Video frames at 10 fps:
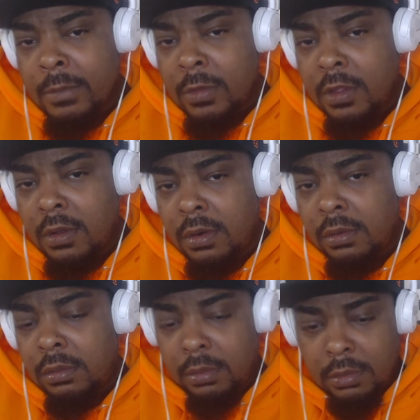
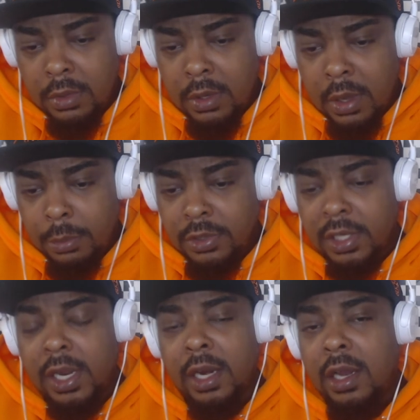I'm just
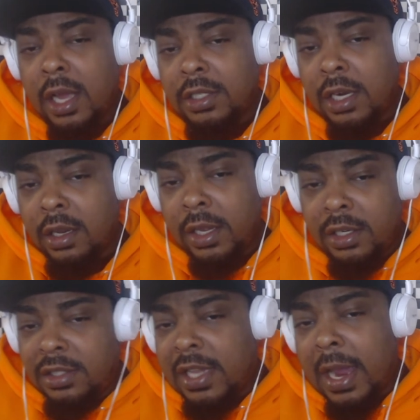looking at the clock trying to let
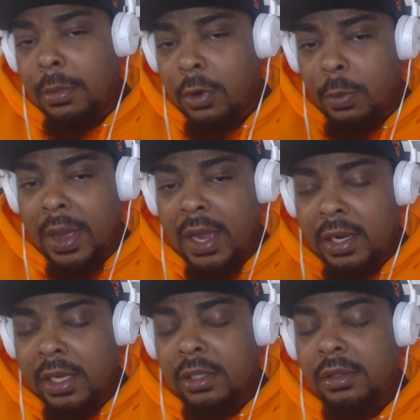this time go by
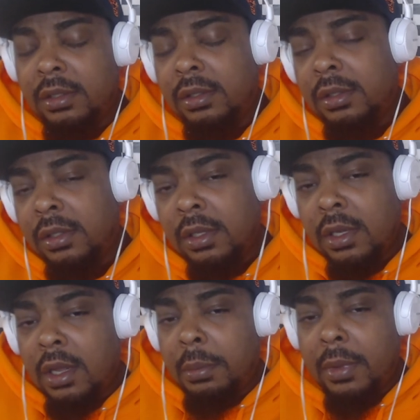now.
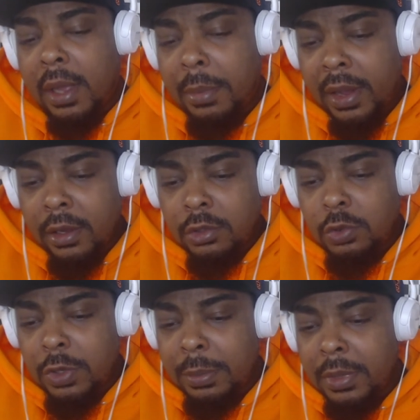I might go
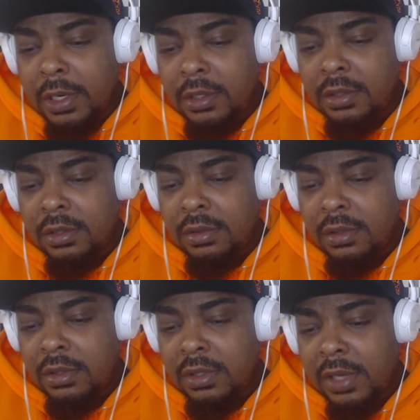20 minutes.
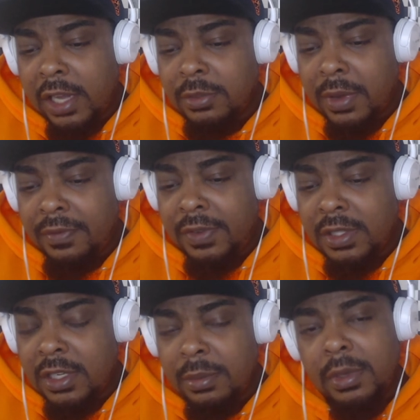It seems like it's about
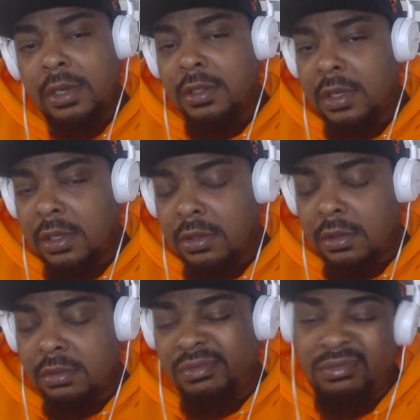15 minutes now,
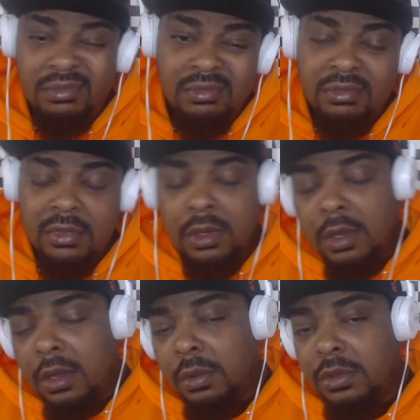so
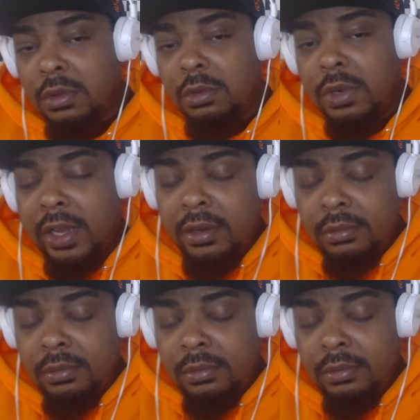just gonna do that.